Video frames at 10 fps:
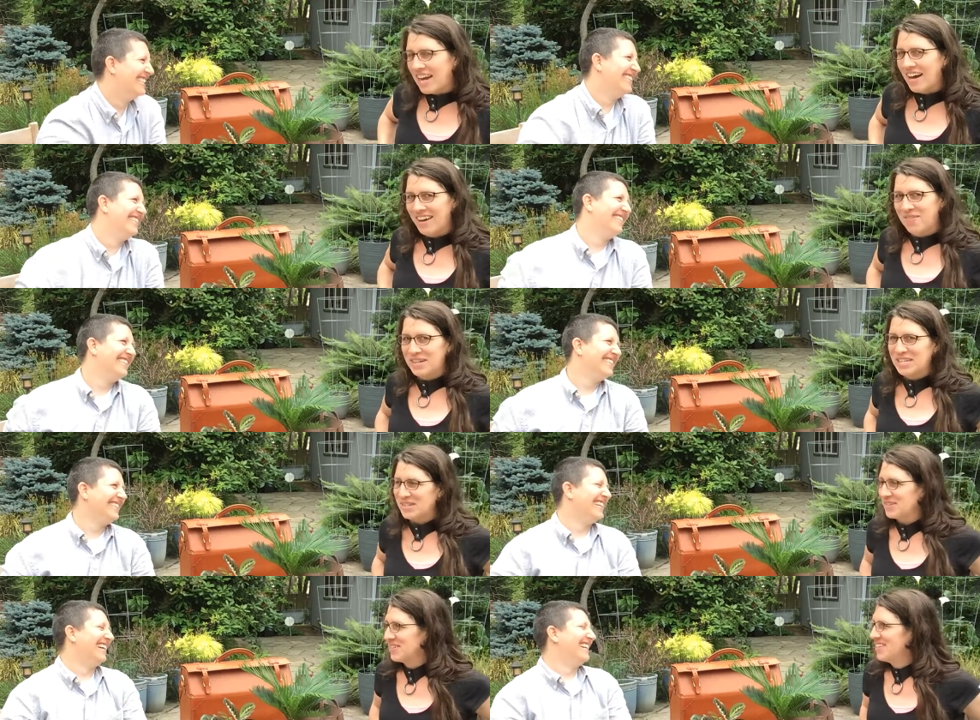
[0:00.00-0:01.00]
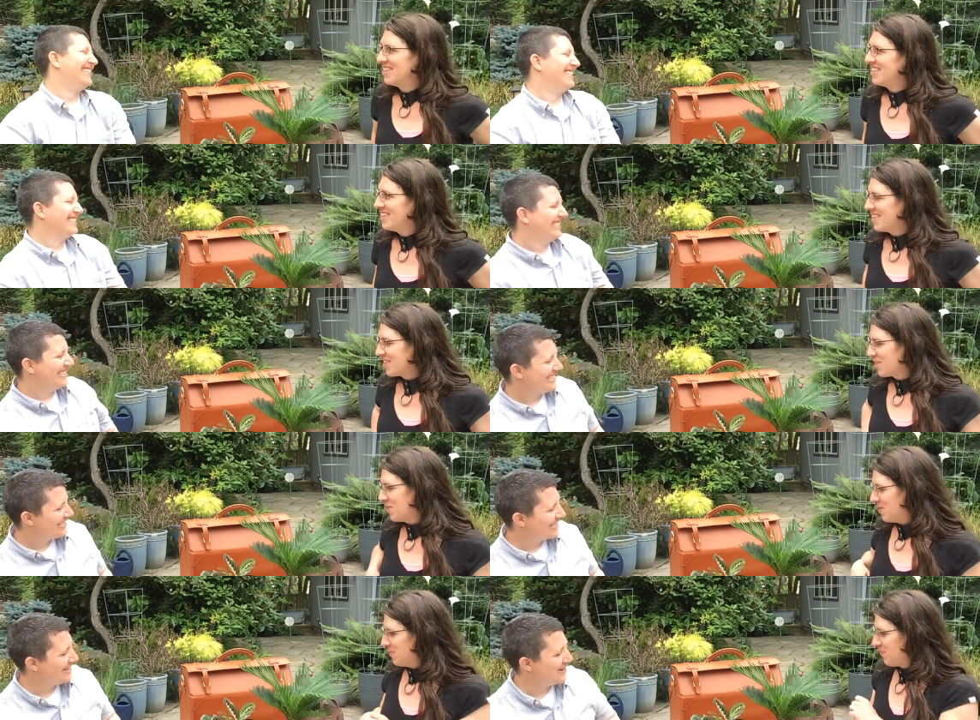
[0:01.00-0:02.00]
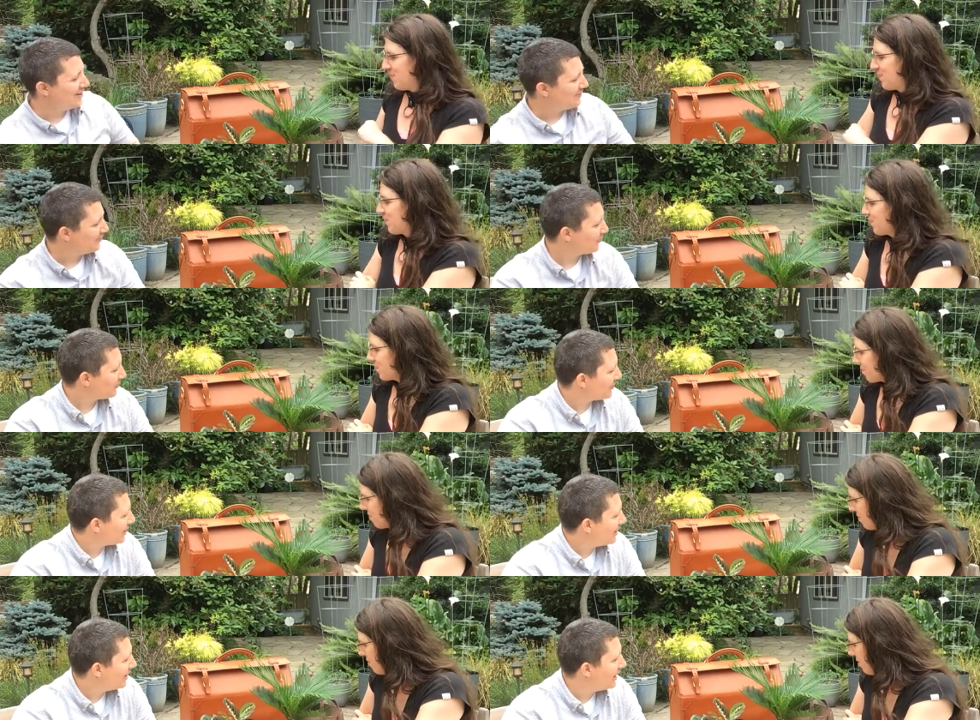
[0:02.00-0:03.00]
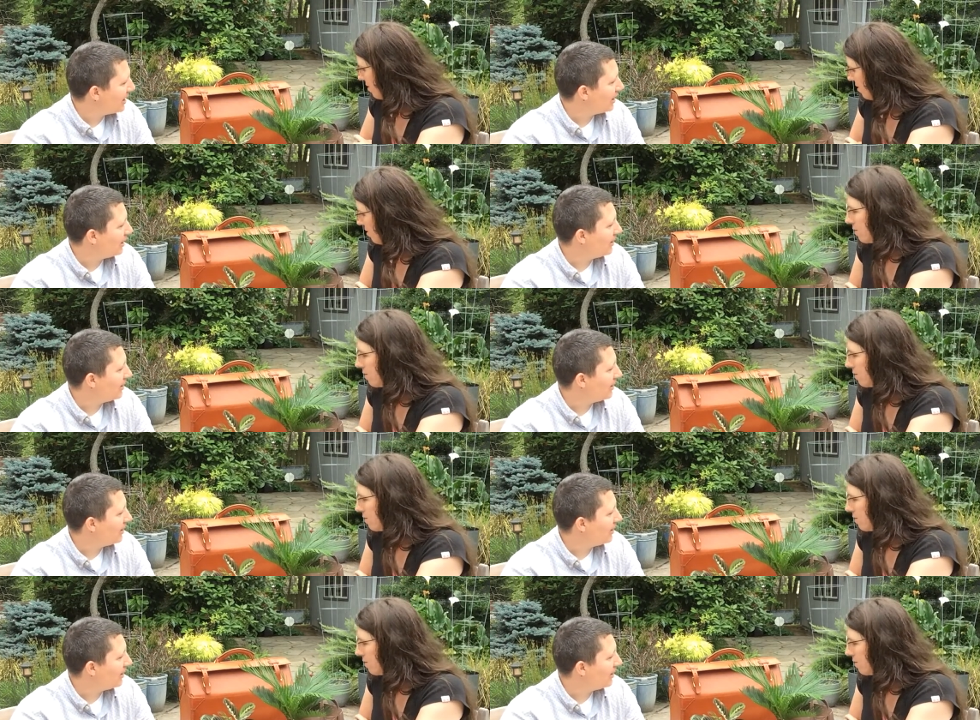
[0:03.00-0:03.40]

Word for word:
Speaker 1: yeah, we do. Yeah. Cool. So, yeah,